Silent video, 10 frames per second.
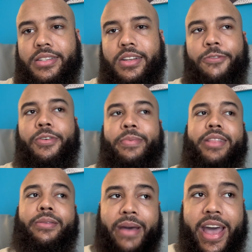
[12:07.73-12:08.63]
So for me,
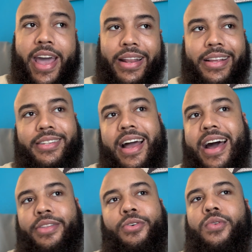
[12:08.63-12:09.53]
the bad is
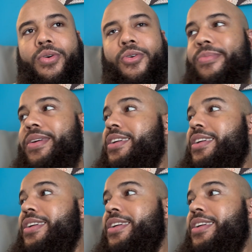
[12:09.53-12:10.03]
kind of the room.